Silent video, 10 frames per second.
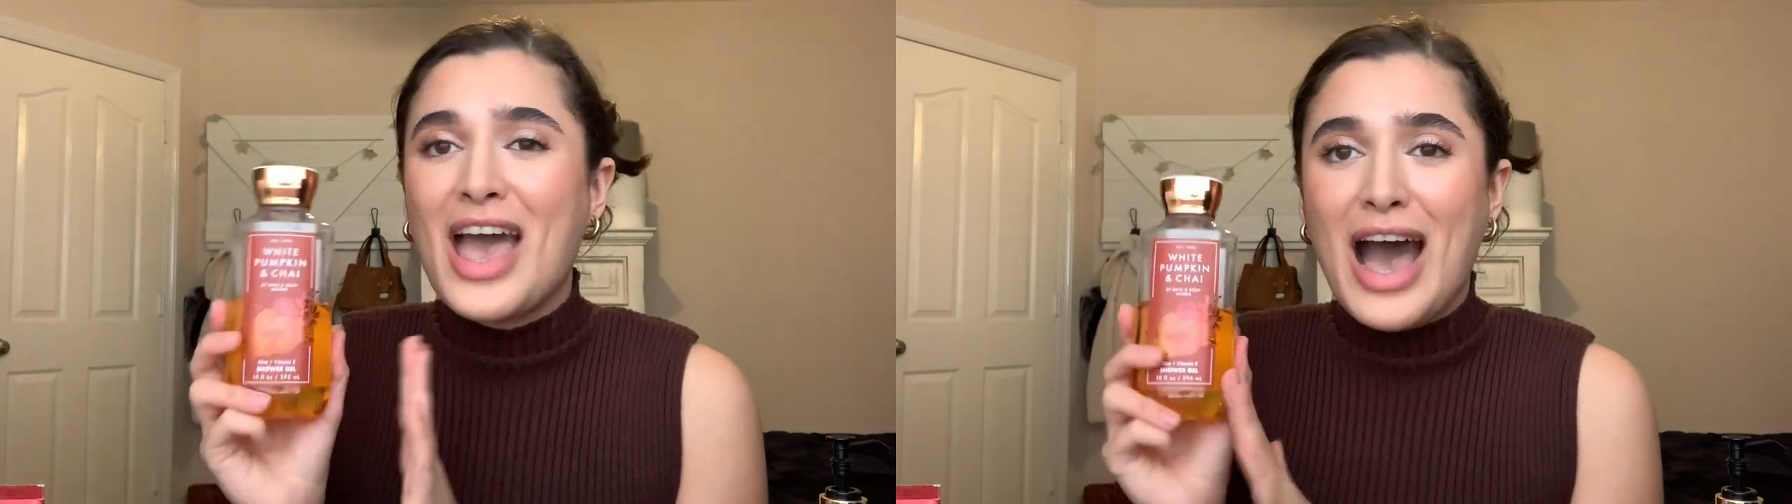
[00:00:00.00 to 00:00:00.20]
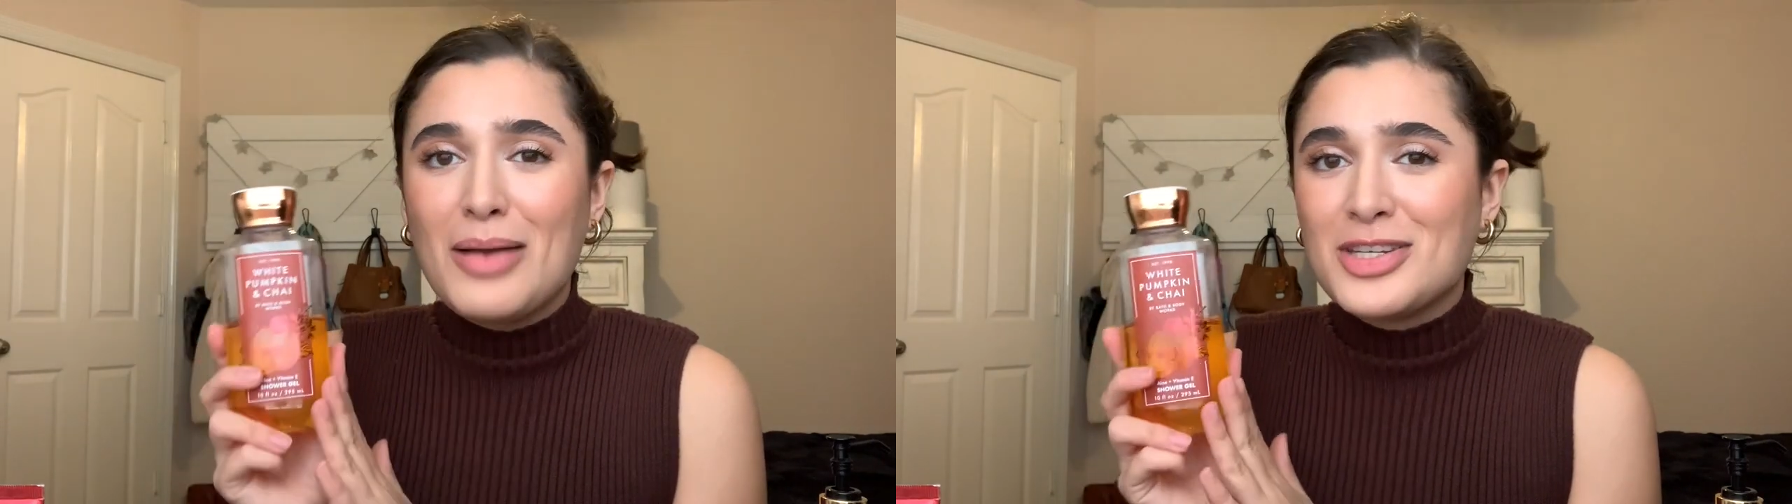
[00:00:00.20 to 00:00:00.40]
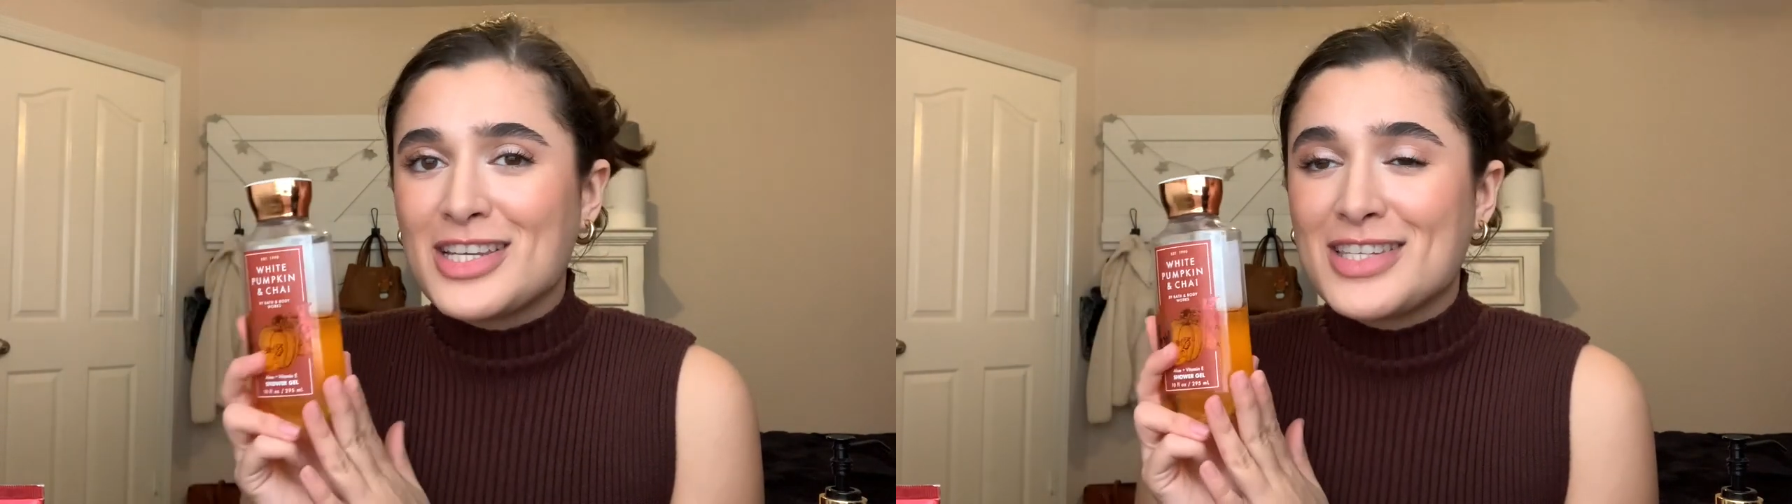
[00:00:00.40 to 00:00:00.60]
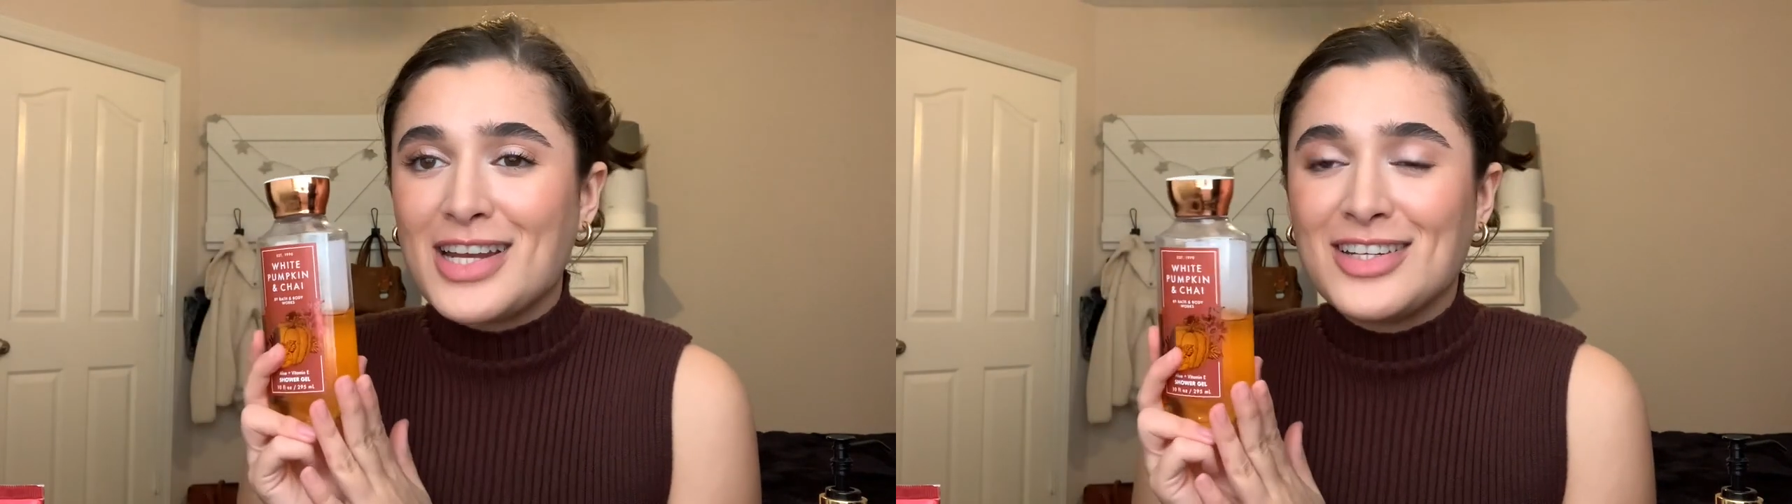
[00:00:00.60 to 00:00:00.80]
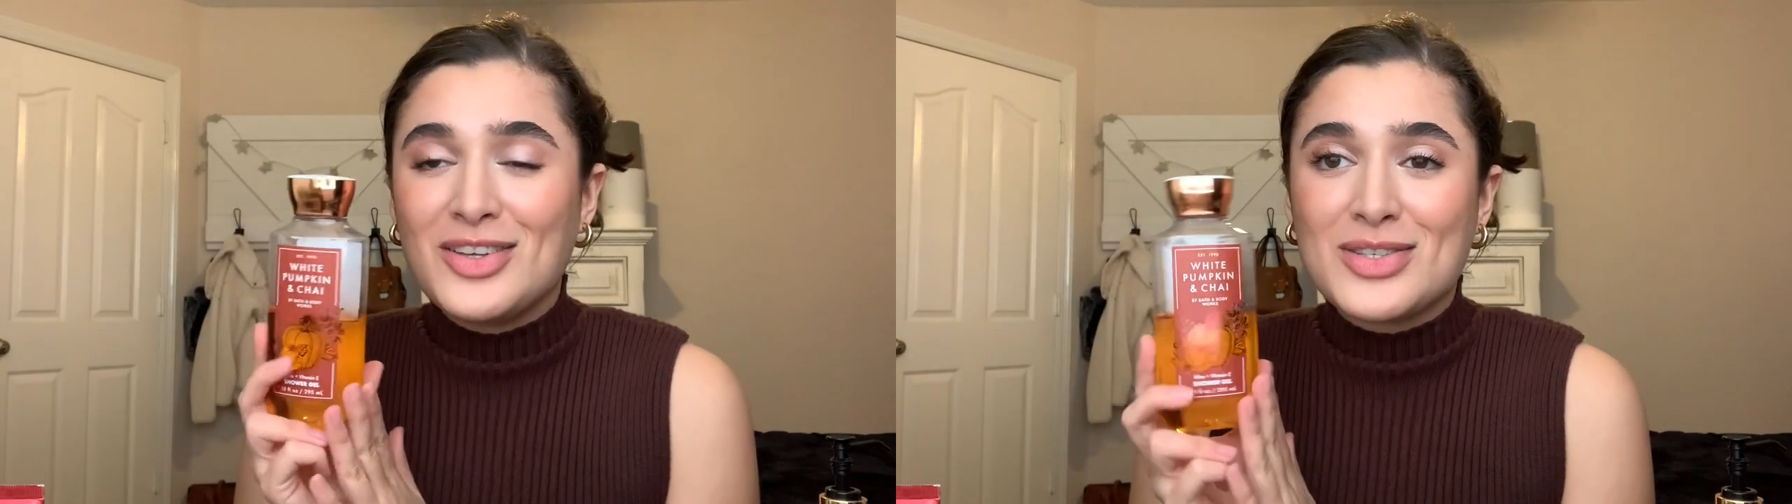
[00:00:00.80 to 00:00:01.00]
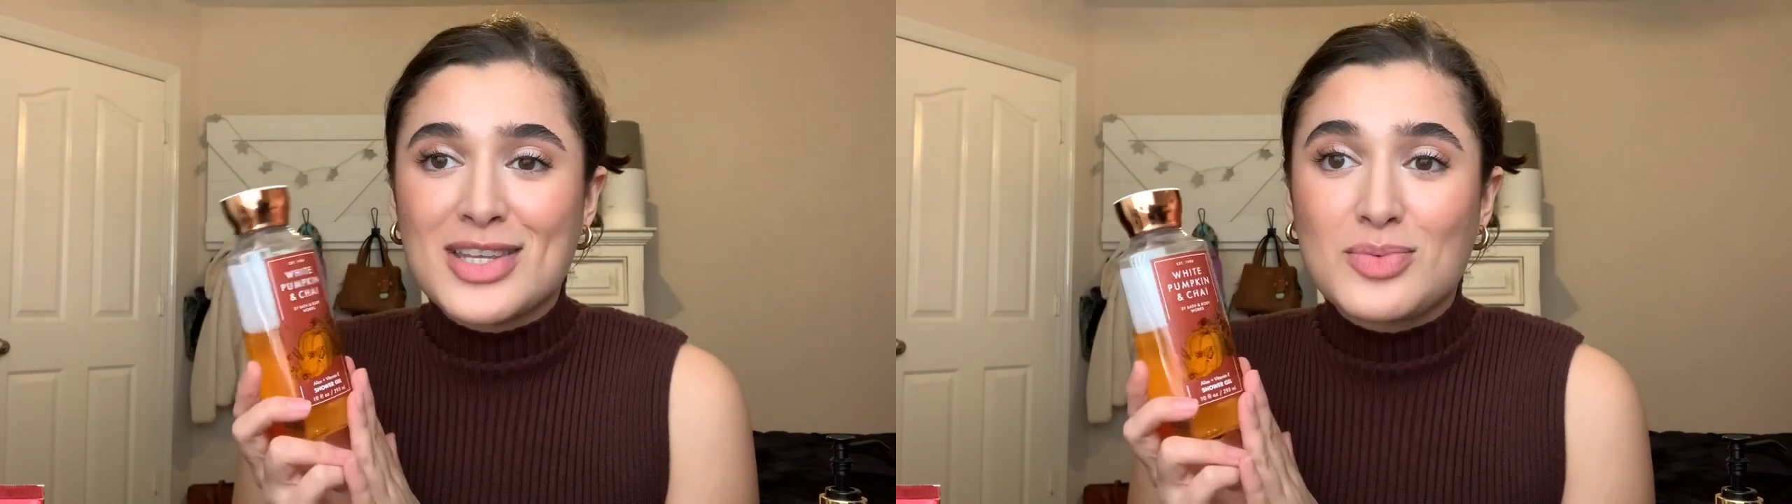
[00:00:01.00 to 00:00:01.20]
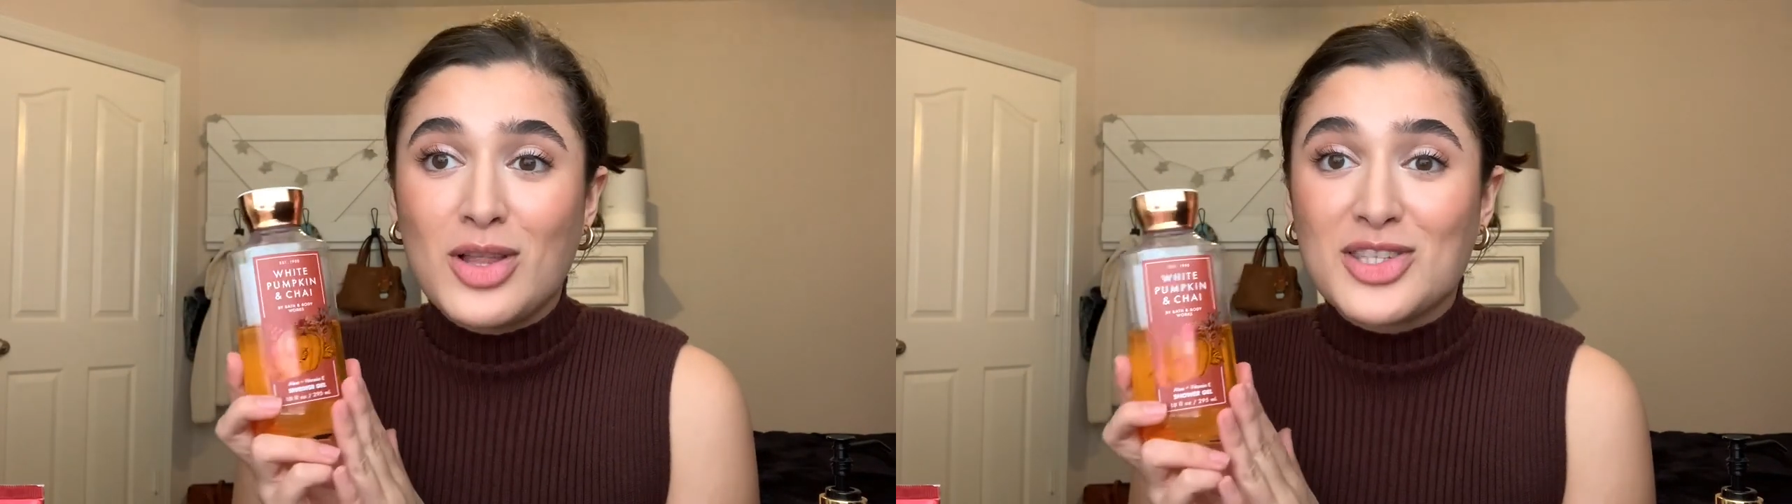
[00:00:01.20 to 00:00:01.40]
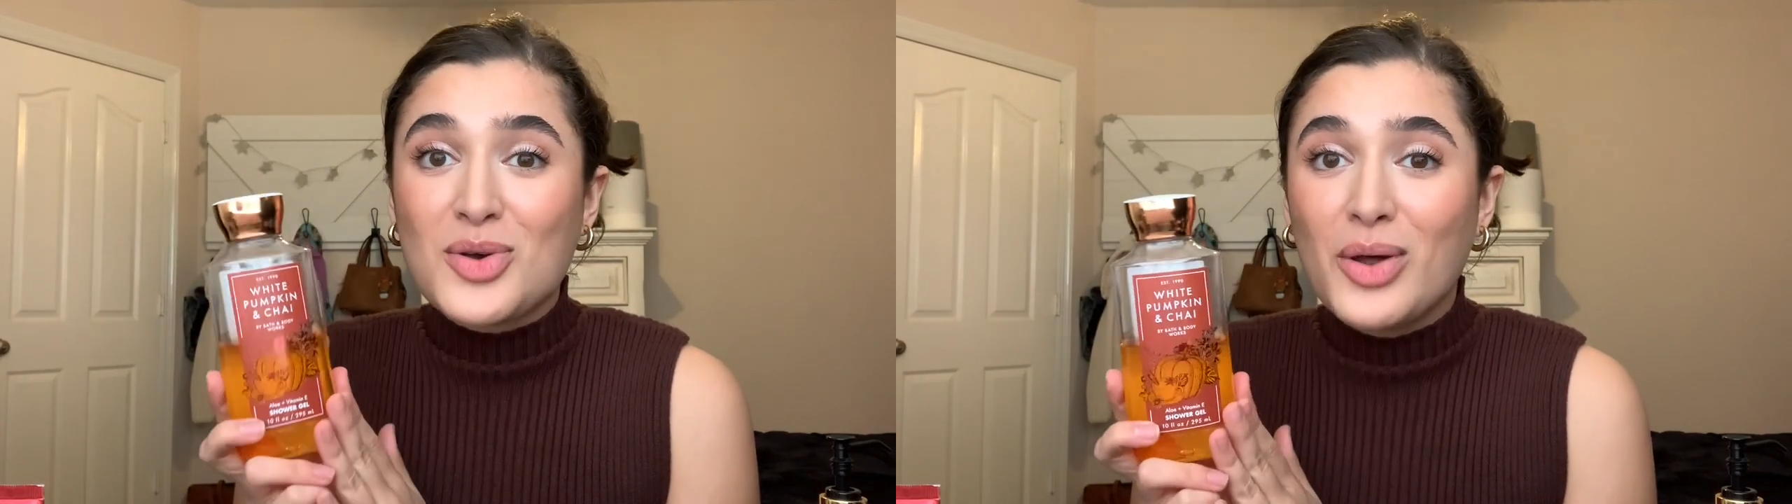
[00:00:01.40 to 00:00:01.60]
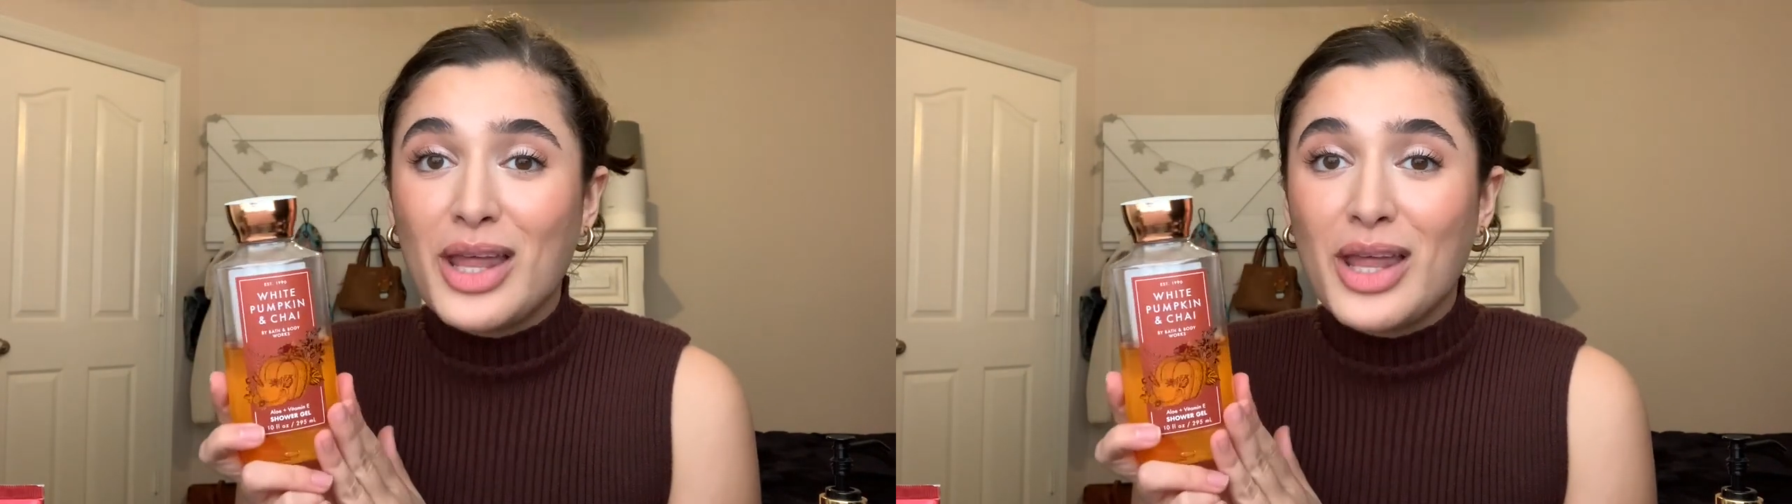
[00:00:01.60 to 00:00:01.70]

I'm just excited to use this while it's cold